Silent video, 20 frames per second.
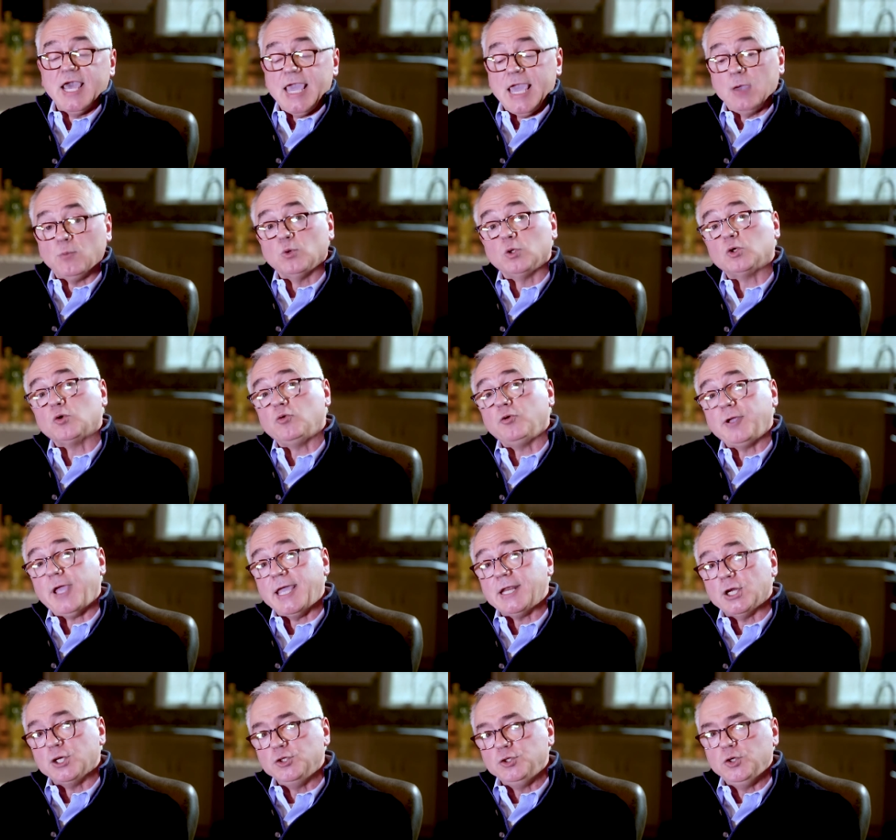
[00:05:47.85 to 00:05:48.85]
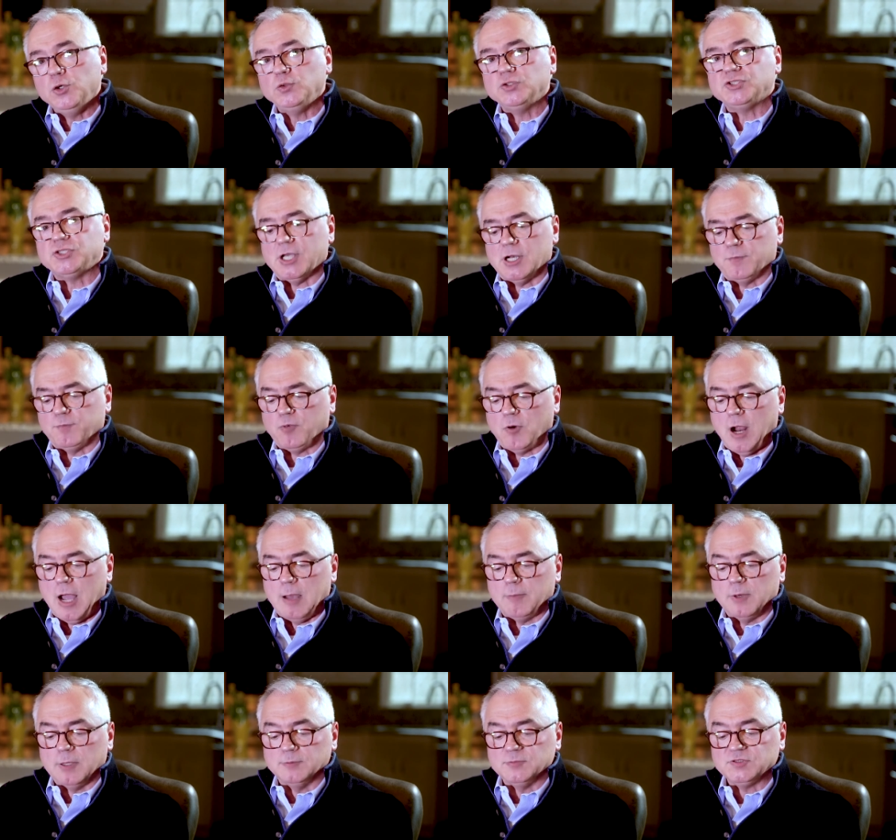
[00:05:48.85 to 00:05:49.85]
It will create a new set of
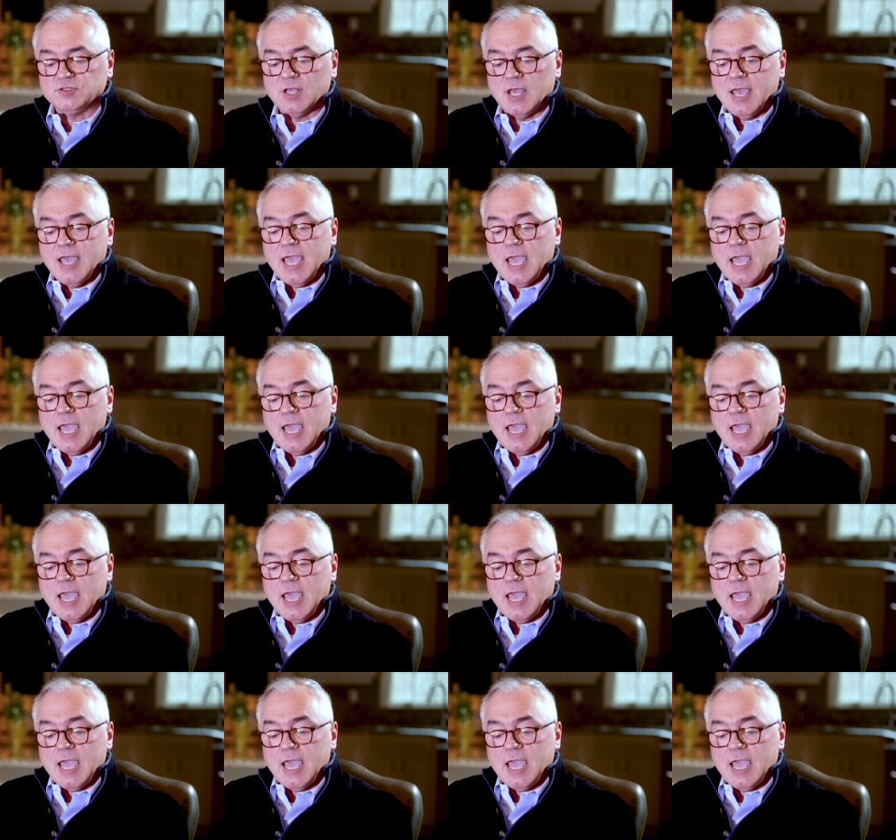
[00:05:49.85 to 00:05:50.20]
problems